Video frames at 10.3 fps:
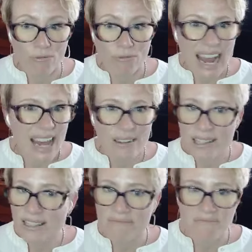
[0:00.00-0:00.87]

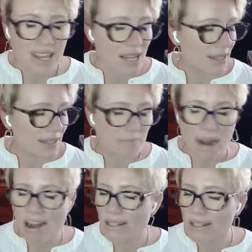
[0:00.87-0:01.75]
Adults, kids,
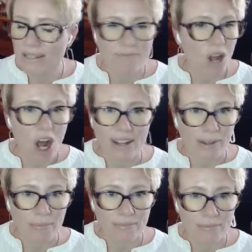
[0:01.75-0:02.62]
parents, all of
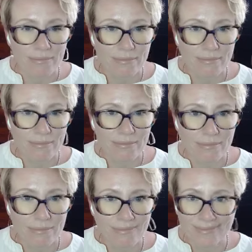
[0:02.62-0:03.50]
them.
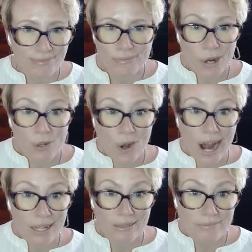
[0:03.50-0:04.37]
Pro
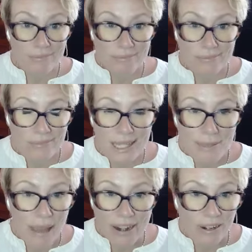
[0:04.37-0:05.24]
track,
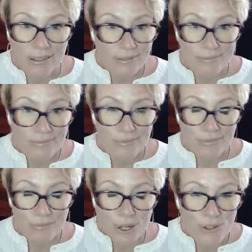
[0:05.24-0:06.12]
doesn't matter.
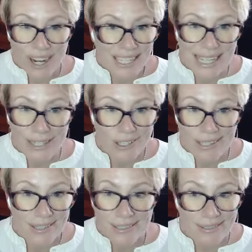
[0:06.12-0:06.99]
Pro track
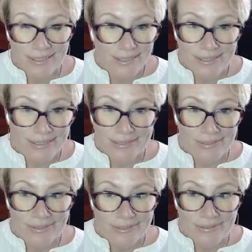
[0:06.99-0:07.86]
singers.
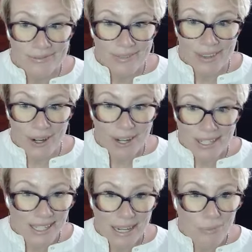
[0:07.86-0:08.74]
There are
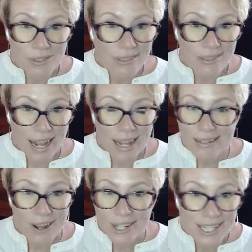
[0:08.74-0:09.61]
disabled and
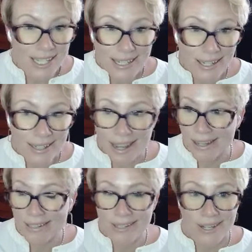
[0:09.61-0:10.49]
autistic
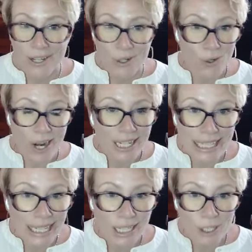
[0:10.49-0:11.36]
and
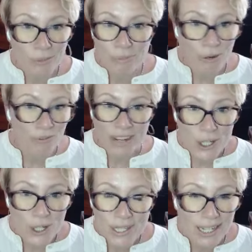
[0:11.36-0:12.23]
chronically ill
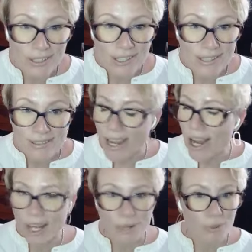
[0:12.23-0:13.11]
professional singers.
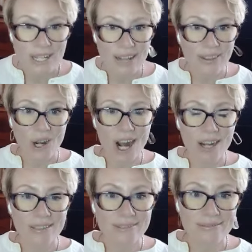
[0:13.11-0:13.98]
100% there are.